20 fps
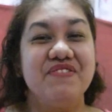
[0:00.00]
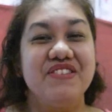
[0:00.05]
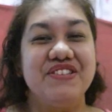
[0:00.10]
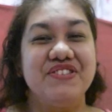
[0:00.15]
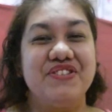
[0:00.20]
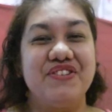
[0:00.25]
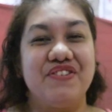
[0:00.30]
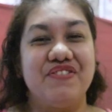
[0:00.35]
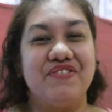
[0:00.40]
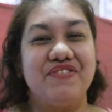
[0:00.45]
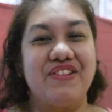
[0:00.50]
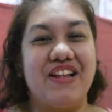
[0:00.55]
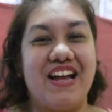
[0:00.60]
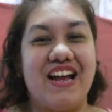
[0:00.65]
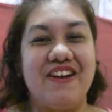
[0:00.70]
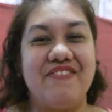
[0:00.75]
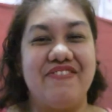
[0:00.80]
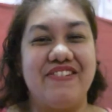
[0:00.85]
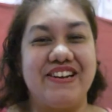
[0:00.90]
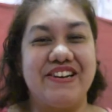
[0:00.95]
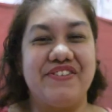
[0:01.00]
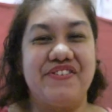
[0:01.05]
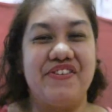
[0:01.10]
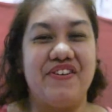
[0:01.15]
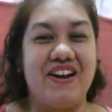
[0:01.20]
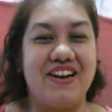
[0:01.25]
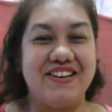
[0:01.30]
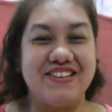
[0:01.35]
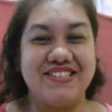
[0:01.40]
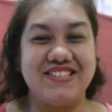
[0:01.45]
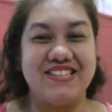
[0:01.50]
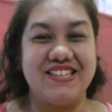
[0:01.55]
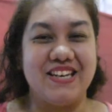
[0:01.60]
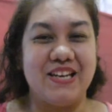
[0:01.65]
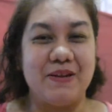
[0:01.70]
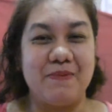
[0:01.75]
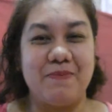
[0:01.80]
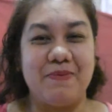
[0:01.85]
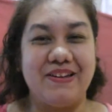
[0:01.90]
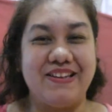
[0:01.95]
so I would like cry to
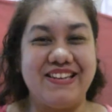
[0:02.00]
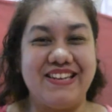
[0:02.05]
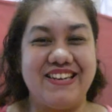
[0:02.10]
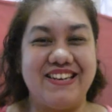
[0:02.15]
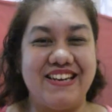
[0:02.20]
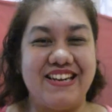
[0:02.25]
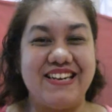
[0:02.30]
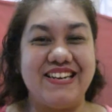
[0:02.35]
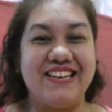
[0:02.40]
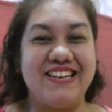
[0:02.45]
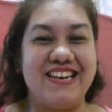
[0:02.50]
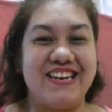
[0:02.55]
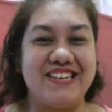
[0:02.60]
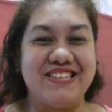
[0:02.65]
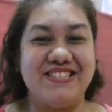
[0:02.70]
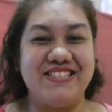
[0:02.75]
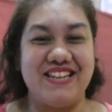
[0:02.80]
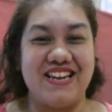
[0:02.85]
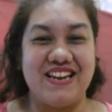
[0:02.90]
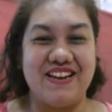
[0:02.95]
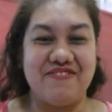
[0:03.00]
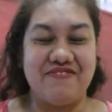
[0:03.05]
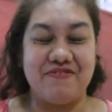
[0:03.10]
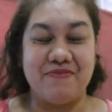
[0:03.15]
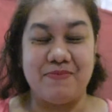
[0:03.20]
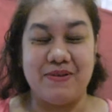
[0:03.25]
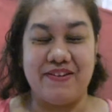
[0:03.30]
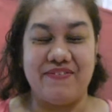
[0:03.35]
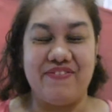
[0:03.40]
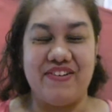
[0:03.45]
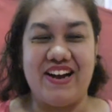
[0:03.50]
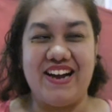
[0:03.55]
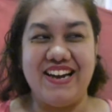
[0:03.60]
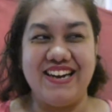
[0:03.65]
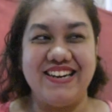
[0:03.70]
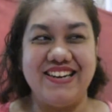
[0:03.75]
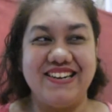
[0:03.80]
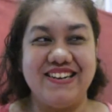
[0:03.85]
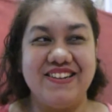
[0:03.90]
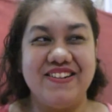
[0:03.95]
sleep and then the next day it would be
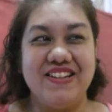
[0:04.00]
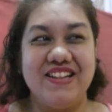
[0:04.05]
fine